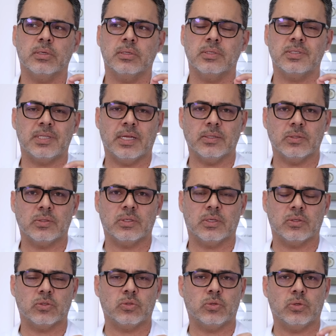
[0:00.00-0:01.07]

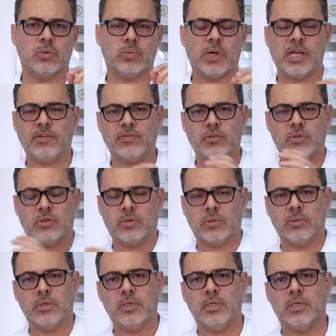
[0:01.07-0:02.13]
sentences to your wife, to
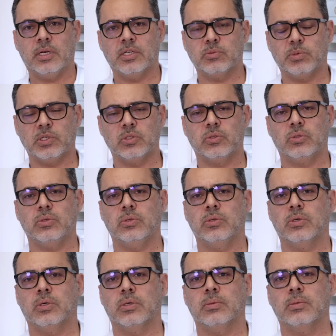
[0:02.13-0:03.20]
your husband, to
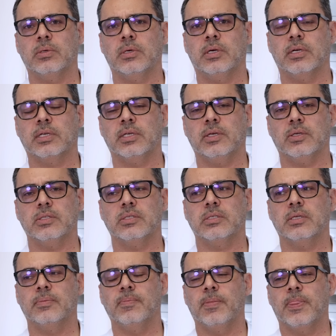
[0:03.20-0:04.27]
your uh,
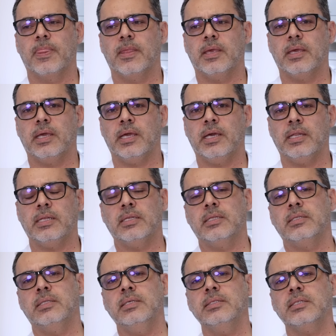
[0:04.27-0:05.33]
kids. And
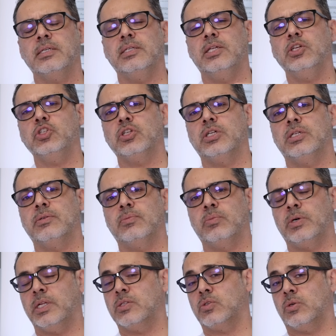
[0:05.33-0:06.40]
this condition,
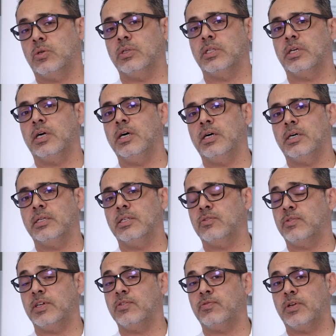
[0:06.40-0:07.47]
when it's early on,
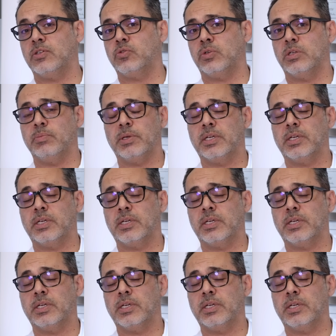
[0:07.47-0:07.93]
is very frustrating